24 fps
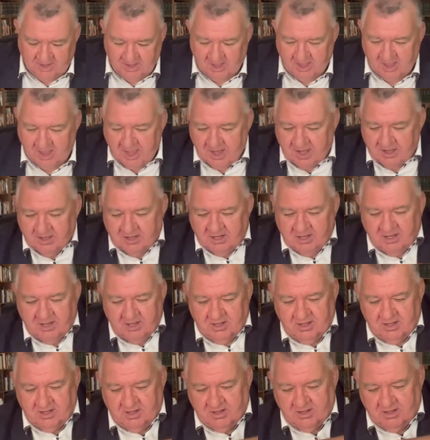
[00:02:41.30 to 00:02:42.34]
And
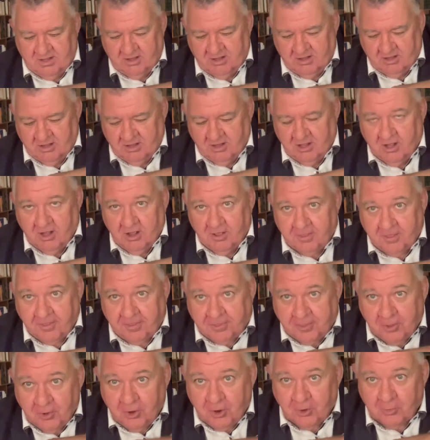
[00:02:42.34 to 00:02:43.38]
the
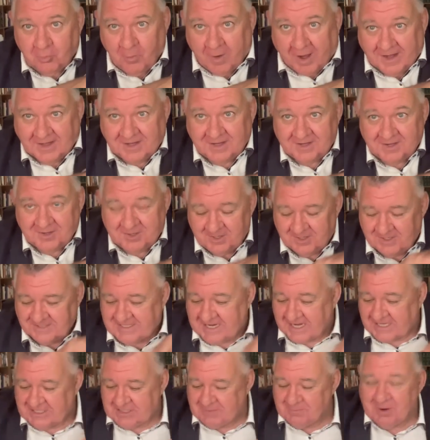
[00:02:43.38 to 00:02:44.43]
third one is
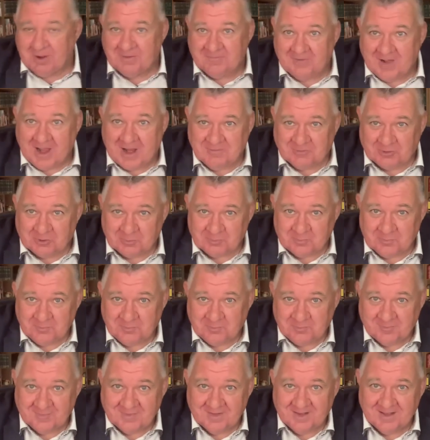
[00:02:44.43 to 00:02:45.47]
actually my favourite.
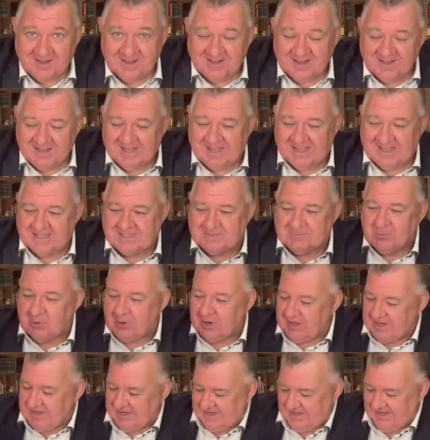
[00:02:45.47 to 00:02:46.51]
It's
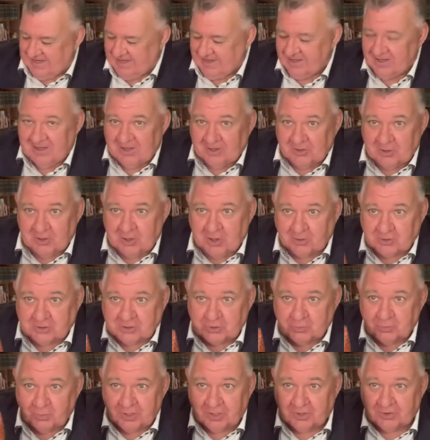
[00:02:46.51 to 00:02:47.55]
my good old
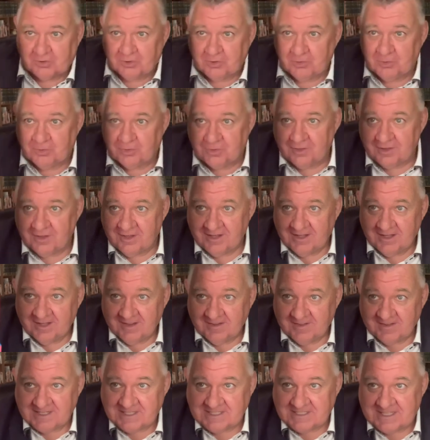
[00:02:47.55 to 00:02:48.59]
sweet tooth.
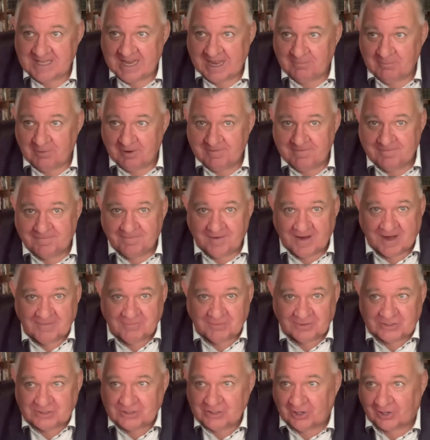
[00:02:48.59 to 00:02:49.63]
This is now my
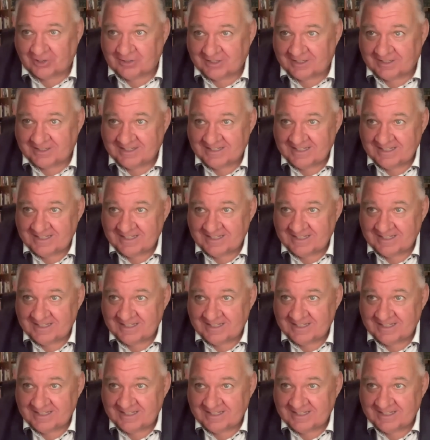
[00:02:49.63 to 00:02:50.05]
favourite chocolate.